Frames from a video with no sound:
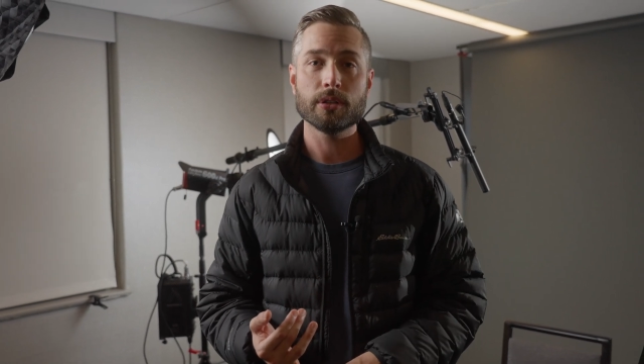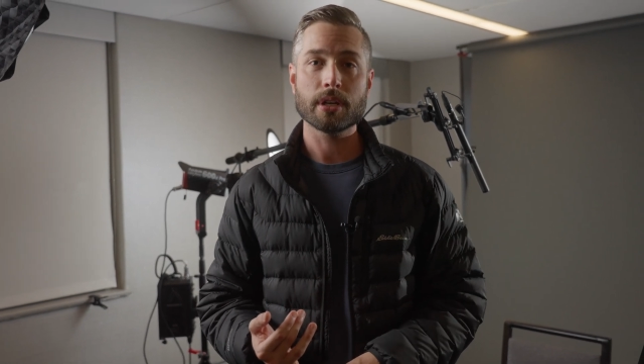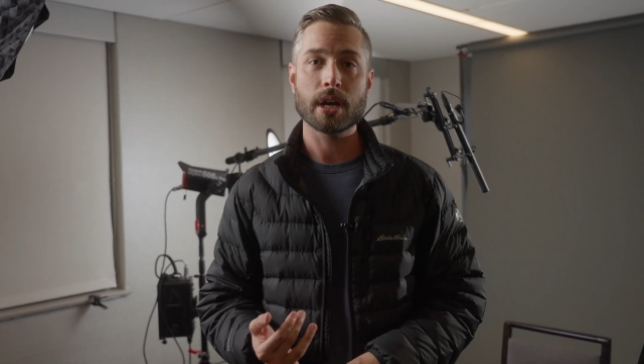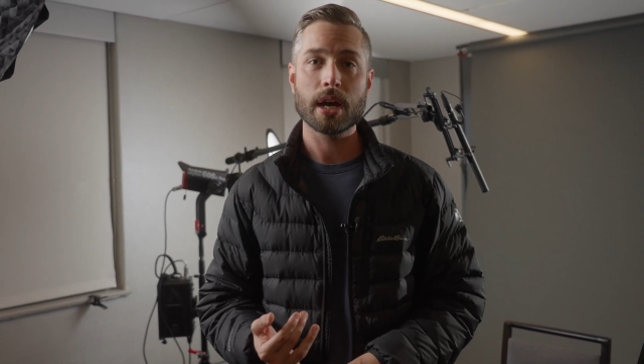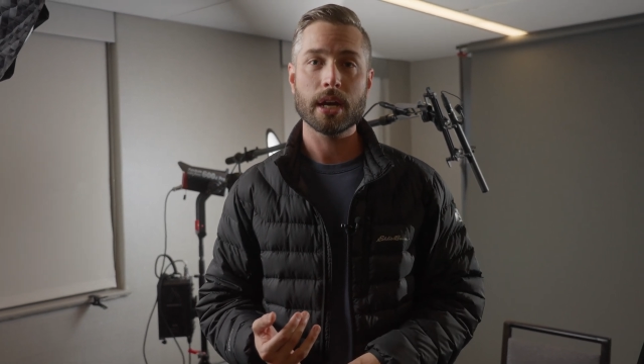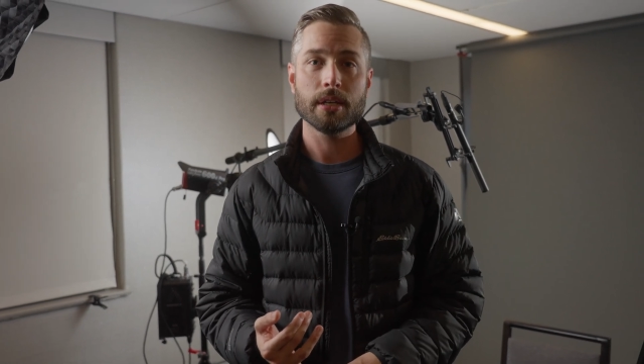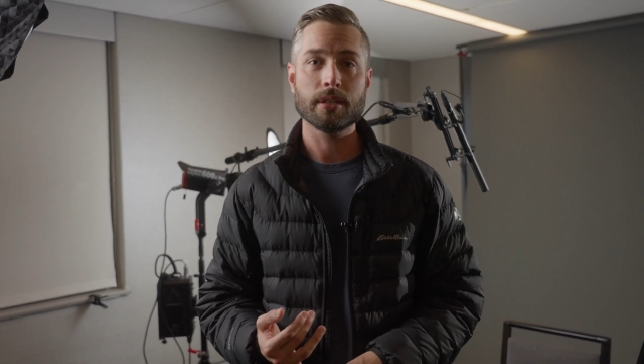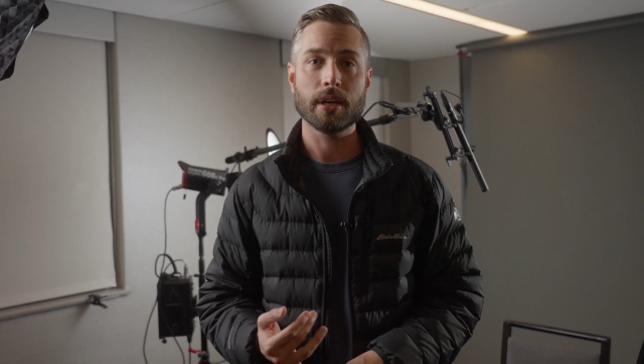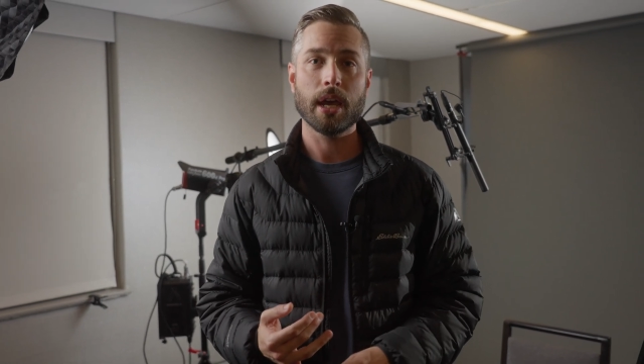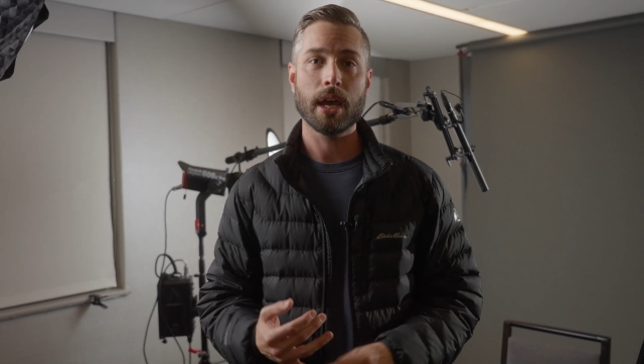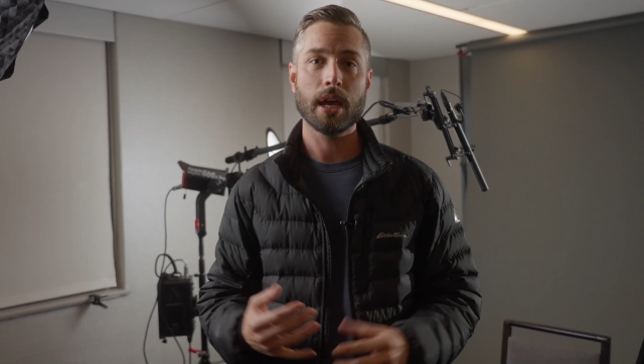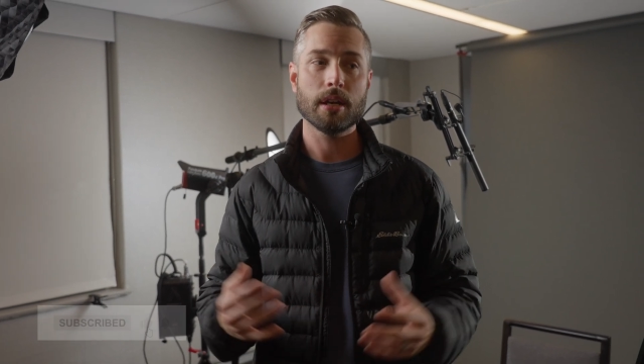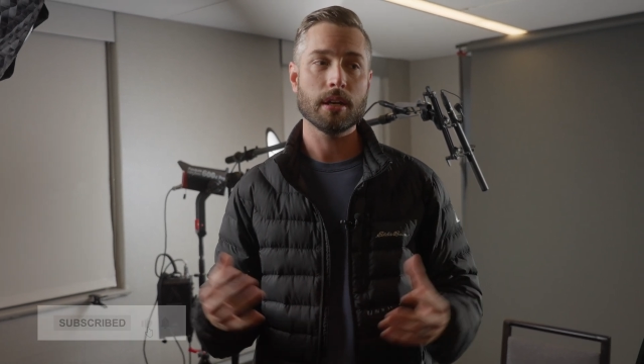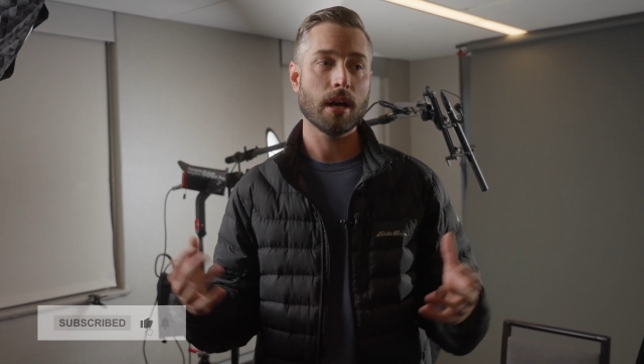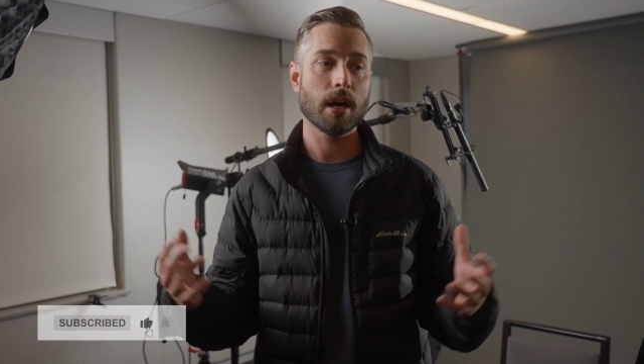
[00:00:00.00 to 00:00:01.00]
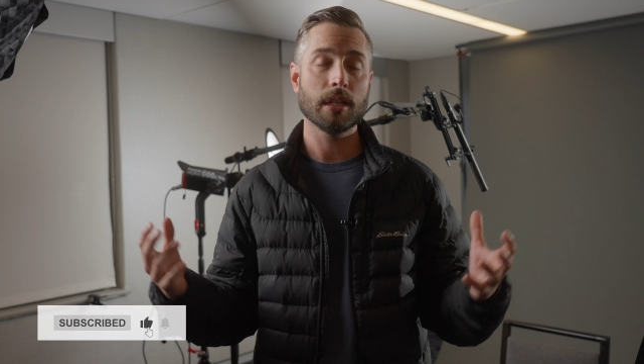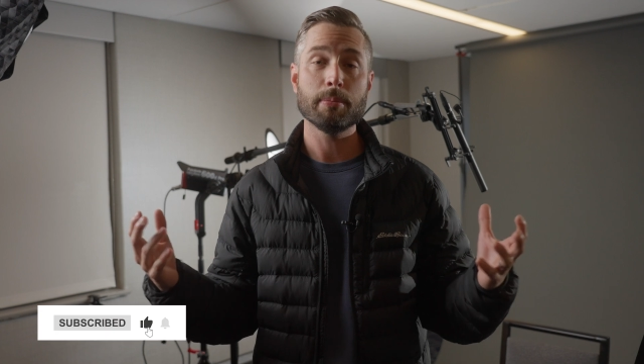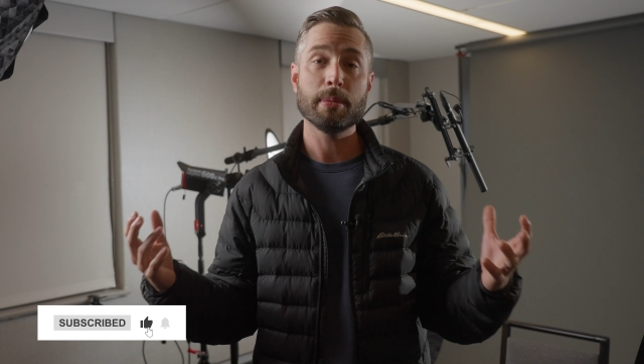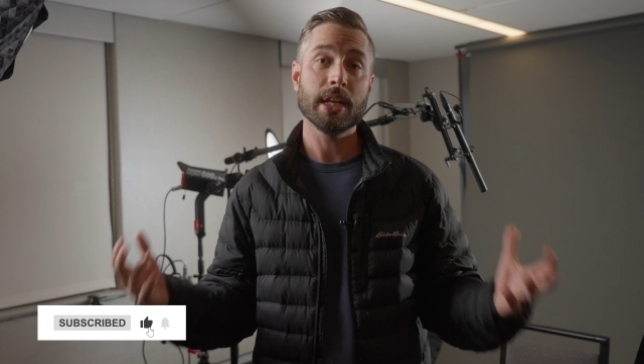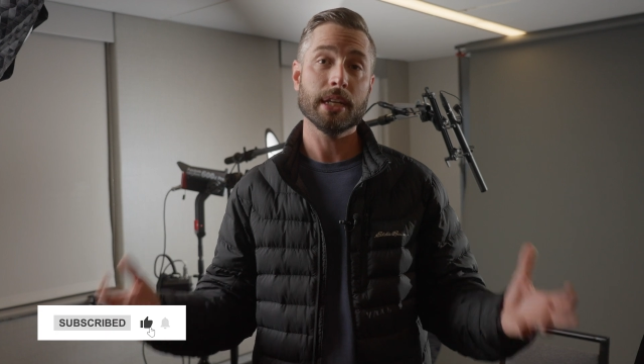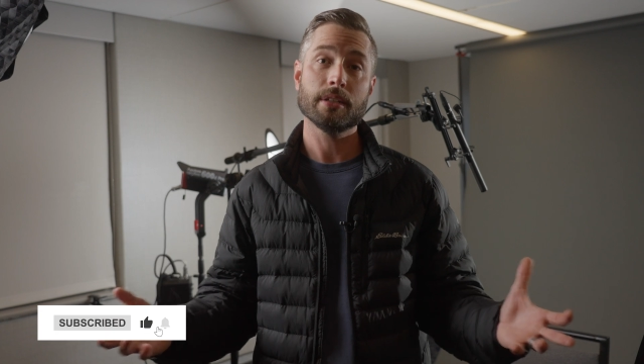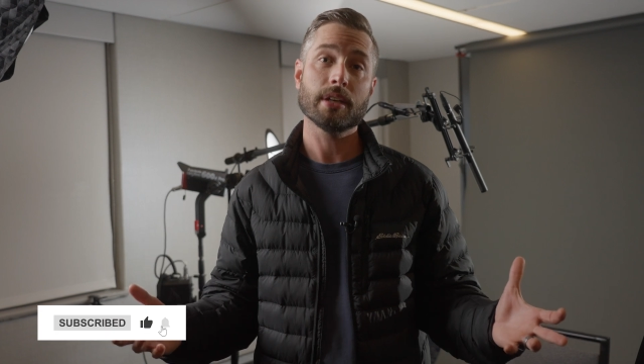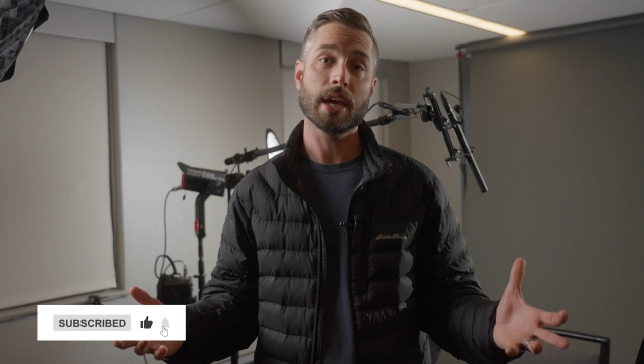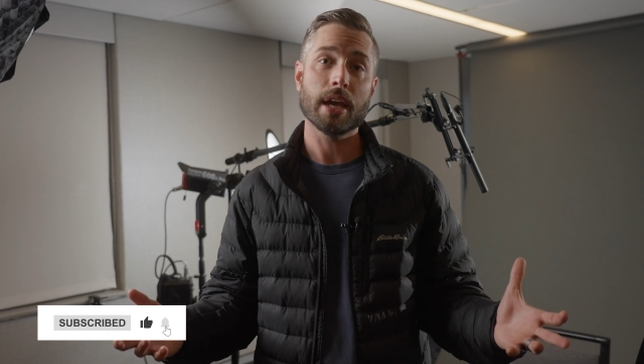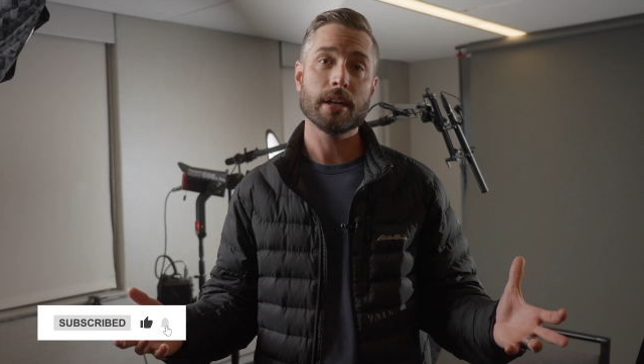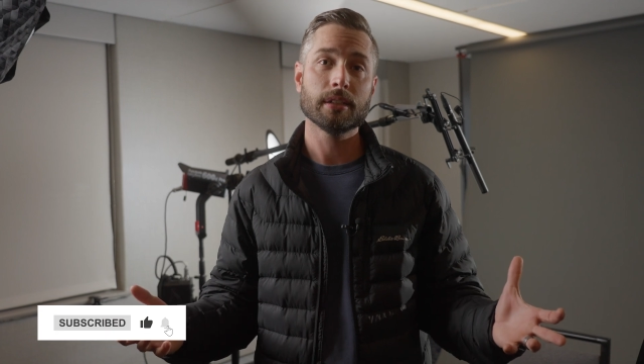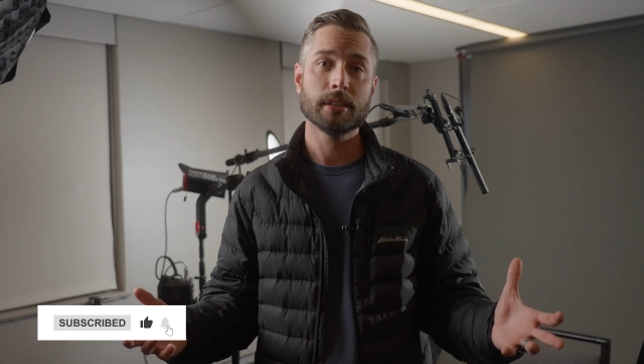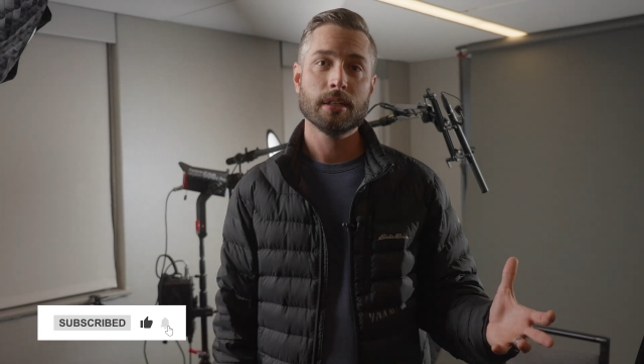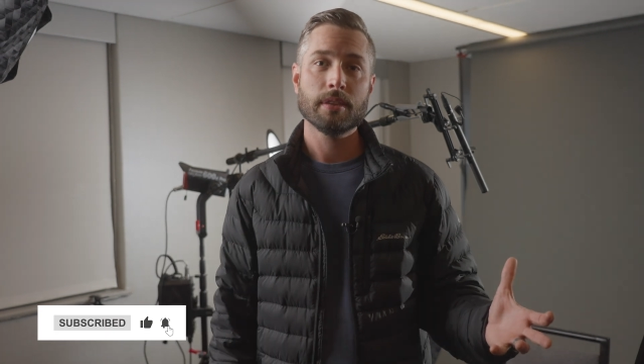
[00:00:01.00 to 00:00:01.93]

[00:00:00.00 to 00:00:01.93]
size and a limiting set.